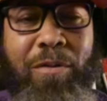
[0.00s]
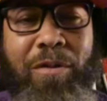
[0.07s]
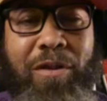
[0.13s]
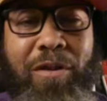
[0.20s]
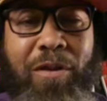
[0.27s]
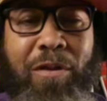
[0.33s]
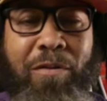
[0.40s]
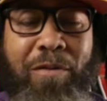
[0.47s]

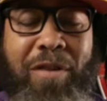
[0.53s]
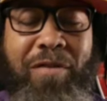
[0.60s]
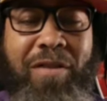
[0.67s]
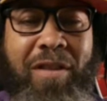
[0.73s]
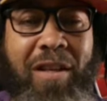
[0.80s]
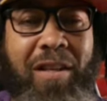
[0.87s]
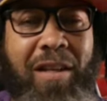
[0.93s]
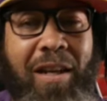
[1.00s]
Cheryl Reeves
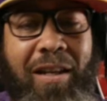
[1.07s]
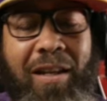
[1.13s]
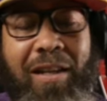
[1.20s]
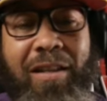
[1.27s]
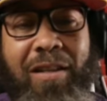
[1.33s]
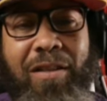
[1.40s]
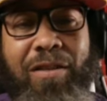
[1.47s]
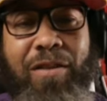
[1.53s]
said that. Let
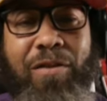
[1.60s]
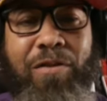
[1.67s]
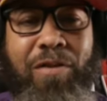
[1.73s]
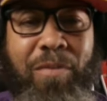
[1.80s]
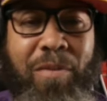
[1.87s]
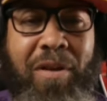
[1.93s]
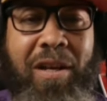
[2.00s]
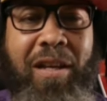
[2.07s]
these girls
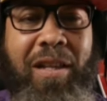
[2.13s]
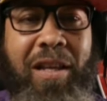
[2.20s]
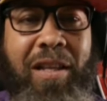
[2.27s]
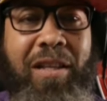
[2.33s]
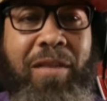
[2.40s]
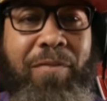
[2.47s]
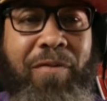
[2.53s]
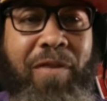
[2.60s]
play.
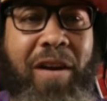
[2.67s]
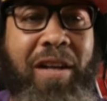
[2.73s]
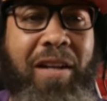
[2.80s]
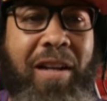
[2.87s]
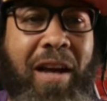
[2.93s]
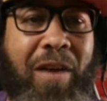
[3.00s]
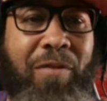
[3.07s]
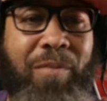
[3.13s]
Let them fight it
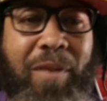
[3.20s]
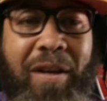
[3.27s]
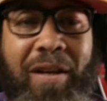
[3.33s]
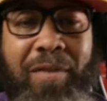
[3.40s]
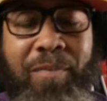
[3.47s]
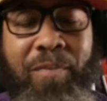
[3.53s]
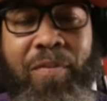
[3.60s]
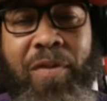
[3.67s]
out,
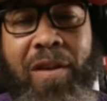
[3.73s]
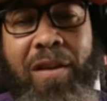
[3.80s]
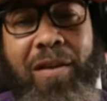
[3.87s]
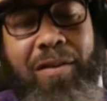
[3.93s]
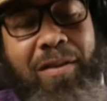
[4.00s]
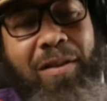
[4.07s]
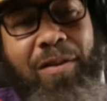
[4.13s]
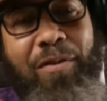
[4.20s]
man.
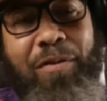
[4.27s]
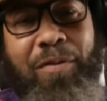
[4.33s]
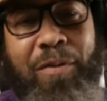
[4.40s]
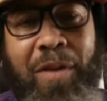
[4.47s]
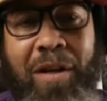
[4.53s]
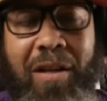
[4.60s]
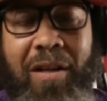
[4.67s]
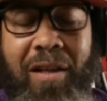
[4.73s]
So
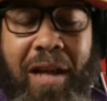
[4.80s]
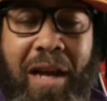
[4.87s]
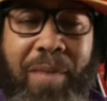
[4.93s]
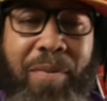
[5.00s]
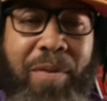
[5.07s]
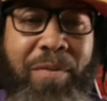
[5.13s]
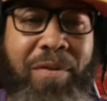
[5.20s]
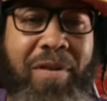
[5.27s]
a lot of
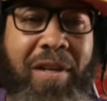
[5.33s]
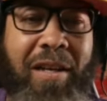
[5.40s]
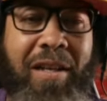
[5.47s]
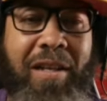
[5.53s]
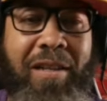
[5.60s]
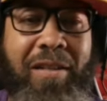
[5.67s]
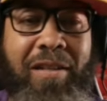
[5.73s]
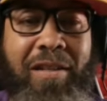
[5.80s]
people saying
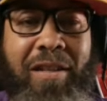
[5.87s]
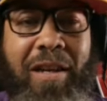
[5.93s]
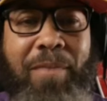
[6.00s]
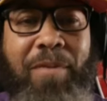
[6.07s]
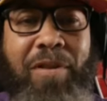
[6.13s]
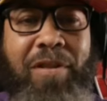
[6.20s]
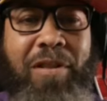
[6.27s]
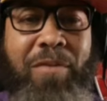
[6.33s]
that this
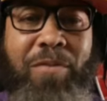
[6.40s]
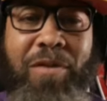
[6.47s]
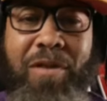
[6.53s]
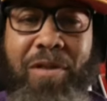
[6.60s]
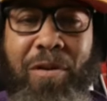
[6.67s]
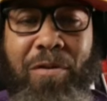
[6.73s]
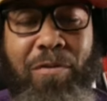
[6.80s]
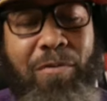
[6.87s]
championship was
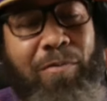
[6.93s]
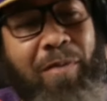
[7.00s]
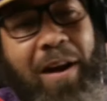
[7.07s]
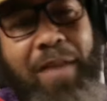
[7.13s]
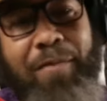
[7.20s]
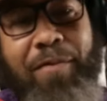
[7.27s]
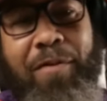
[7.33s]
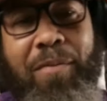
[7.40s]
stole
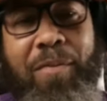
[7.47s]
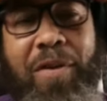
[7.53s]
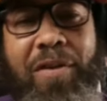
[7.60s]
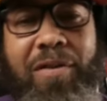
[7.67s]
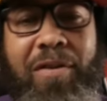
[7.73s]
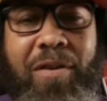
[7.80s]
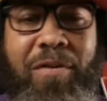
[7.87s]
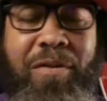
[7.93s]
right from
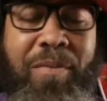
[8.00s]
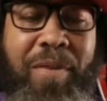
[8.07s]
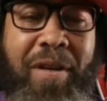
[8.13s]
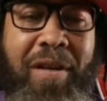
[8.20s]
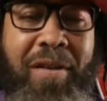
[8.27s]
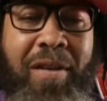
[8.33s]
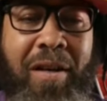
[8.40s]
Minnesota, man.